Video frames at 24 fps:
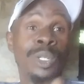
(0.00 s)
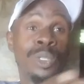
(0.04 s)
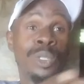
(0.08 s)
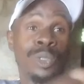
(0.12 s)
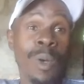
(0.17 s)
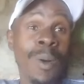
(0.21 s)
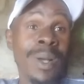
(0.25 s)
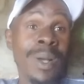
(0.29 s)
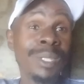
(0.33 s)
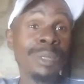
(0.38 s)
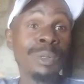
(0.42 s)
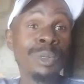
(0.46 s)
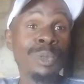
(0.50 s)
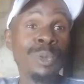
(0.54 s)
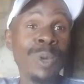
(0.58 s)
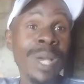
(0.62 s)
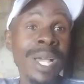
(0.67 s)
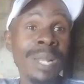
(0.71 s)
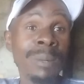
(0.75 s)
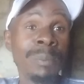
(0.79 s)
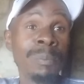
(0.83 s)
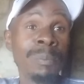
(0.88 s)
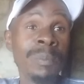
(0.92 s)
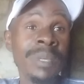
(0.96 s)
So I want you to
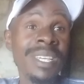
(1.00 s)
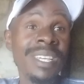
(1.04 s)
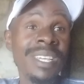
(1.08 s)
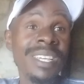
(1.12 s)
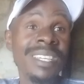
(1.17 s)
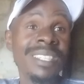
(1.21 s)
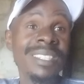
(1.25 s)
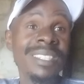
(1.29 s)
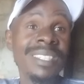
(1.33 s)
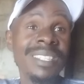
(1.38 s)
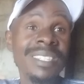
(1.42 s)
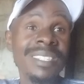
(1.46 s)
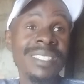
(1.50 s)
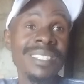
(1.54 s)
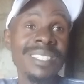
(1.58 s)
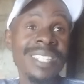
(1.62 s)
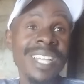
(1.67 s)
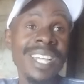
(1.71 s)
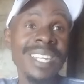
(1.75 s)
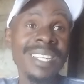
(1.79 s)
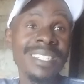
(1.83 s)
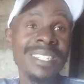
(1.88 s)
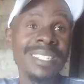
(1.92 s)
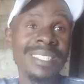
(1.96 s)
help me in this
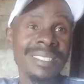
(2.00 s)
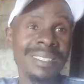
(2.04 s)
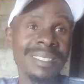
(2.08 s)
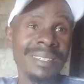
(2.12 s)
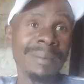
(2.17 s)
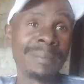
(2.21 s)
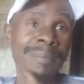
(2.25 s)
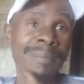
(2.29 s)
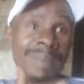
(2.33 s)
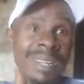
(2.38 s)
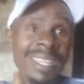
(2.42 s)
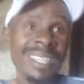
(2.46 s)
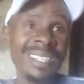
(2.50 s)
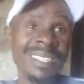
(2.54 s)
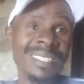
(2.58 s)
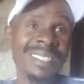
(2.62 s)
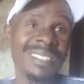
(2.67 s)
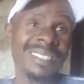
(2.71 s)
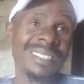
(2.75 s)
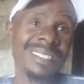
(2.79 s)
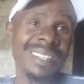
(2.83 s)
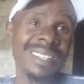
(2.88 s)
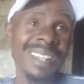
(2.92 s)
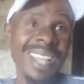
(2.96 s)
journey.
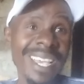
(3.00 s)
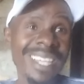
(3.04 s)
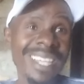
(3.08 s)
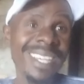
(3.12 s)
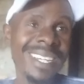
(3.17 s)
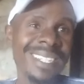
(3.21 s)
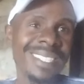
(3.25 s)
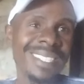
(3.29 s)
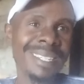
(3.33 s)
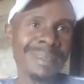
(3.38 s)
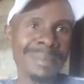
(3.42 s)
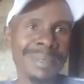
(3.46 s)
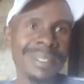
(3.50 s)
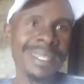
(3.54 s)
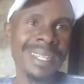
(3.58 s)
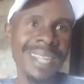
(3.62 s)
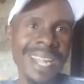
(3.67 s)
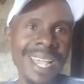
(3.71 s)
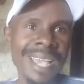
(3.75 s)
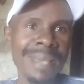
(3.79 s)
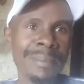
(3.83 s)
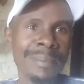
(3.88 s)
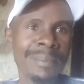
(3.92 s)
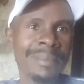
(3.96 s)
Please like and
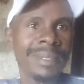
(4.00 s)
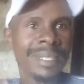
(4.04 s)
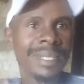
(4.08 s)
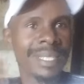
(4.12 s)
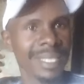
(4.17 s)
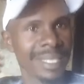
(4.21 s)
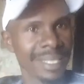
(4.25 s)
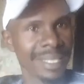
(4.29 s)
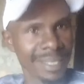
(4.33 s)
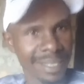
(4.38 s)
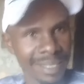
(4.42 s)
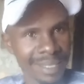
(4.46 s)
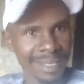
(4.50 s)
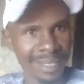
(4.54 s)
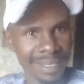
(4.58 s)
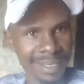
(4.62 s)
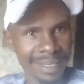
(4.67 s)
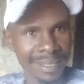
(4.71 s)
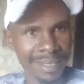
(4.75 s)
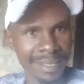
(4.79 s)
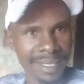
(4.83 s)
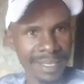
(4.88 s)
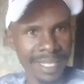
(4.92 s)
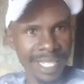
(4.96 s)
subscribe,
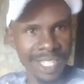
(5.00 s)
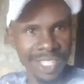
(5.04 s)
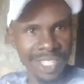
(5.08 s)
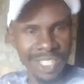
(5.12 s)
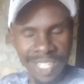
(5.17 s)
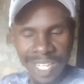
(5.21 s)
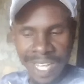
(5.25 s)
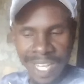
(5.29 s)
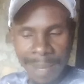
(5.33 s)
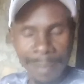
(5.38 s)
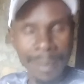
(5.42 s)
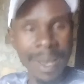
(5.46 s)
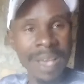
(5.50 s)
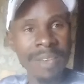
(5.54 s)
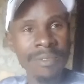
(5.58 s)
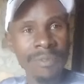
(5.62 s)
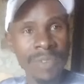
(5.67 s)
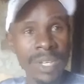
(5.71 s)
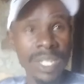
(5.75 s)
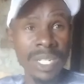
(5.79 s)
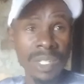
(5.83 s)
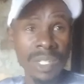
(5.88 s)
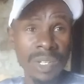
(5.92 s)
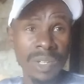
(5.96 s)
share my
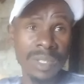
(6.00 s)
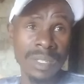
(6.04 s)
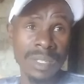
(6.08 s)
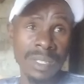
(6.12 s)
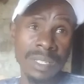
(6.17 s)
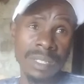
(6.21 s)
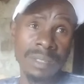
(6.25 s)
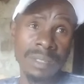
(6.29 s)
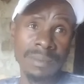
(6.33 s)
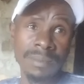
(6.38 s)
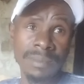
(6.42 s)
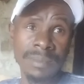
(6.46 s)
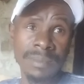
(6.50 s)
videos,